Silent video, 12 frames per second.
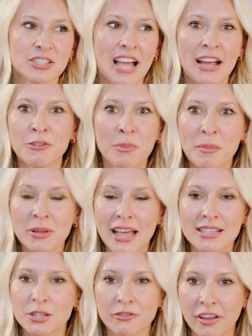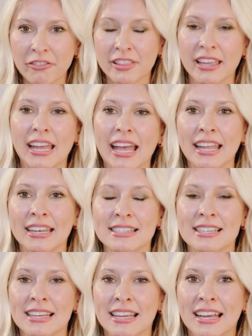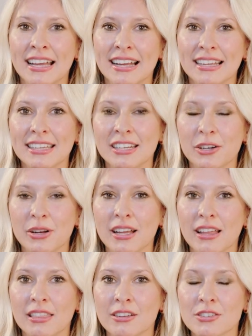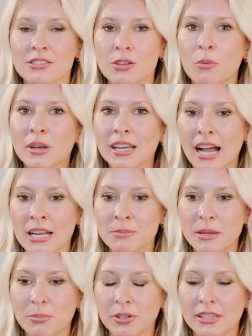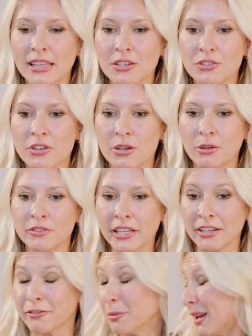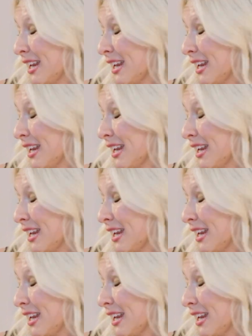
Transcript: I remember that so vividly. And, you know, there's so many kind people in the industry who have done it for